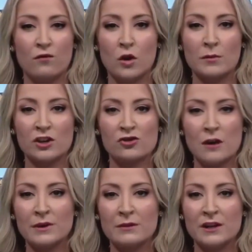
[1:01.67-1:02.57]
and former
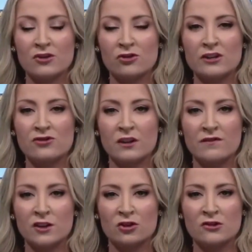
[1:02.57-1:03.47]
Trump administration
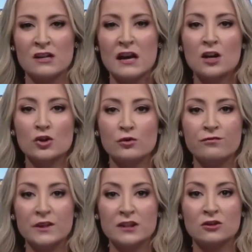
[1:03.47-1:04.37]
officials to
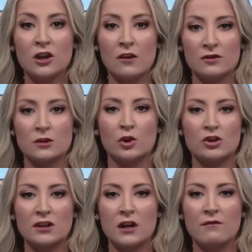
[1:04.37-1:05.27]
feel comfortable
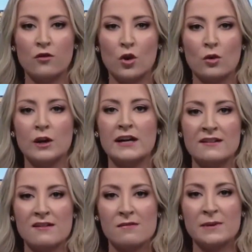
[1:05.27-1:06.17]
to come forward
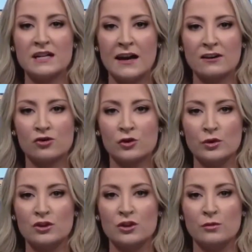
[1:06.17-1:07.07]
and speak that
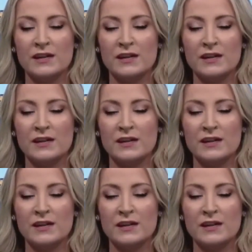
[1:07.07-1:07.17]
truth too,